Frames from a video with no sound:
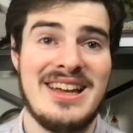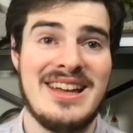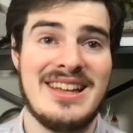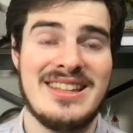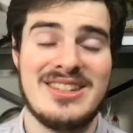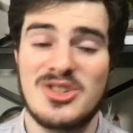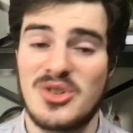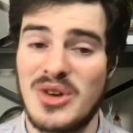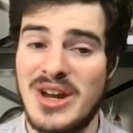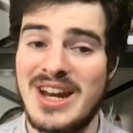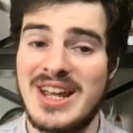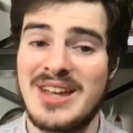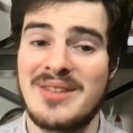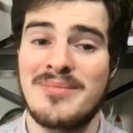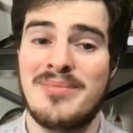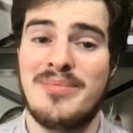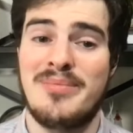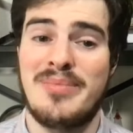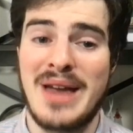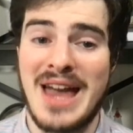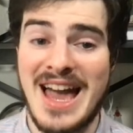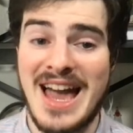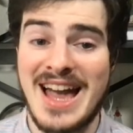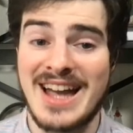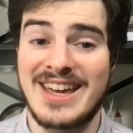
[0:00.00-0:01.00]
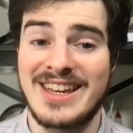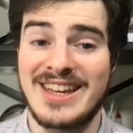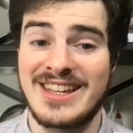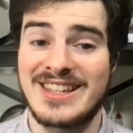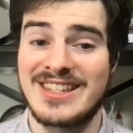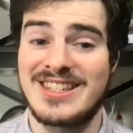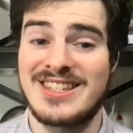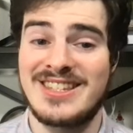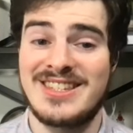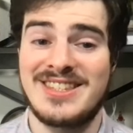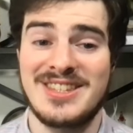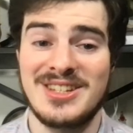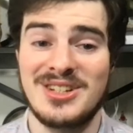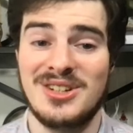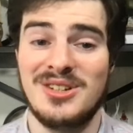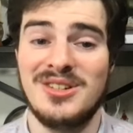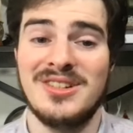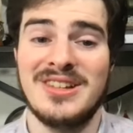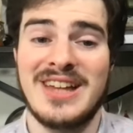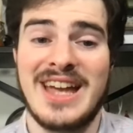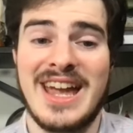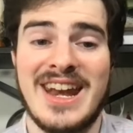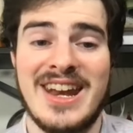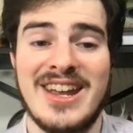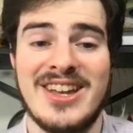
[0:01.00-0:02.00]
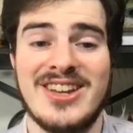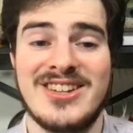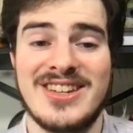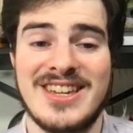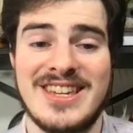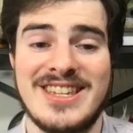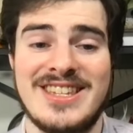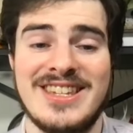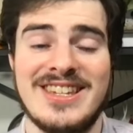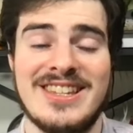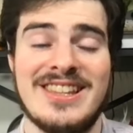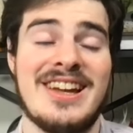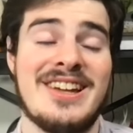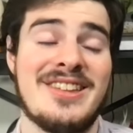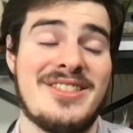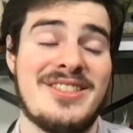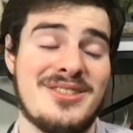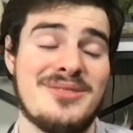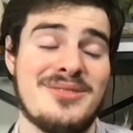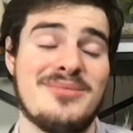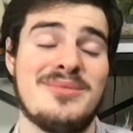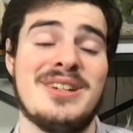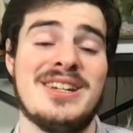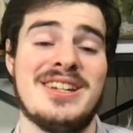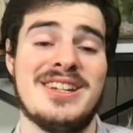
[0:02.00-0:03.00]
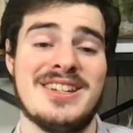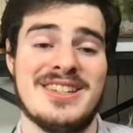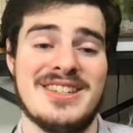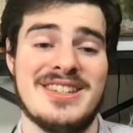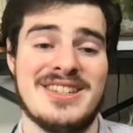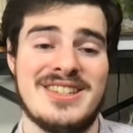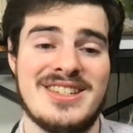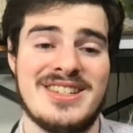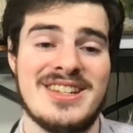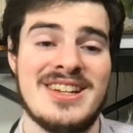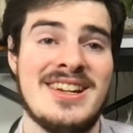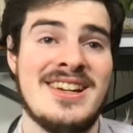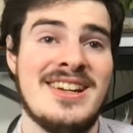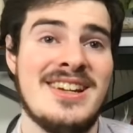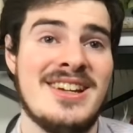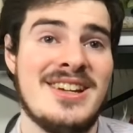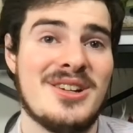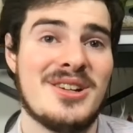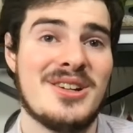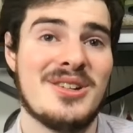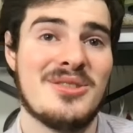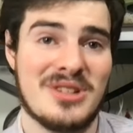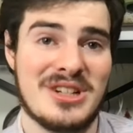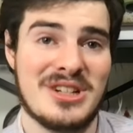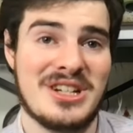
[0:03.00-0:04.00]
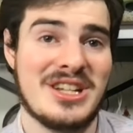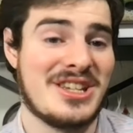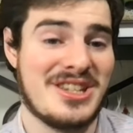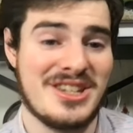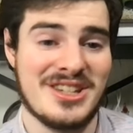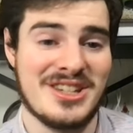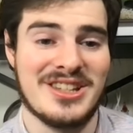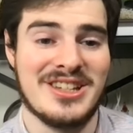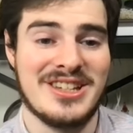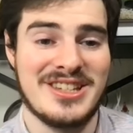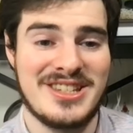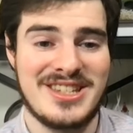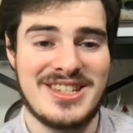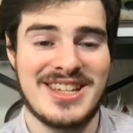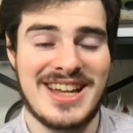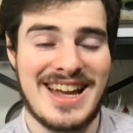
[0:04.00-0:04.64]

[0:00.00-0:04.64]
Trading back and still landing J.C. Latham is ridiculous.